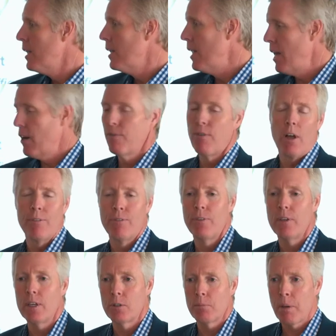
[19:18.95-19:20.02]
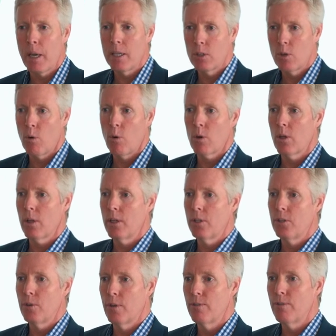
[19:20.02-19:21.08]
net of all fees paid quarterly
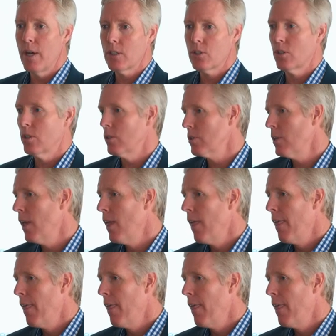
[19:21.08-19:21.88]
to investors.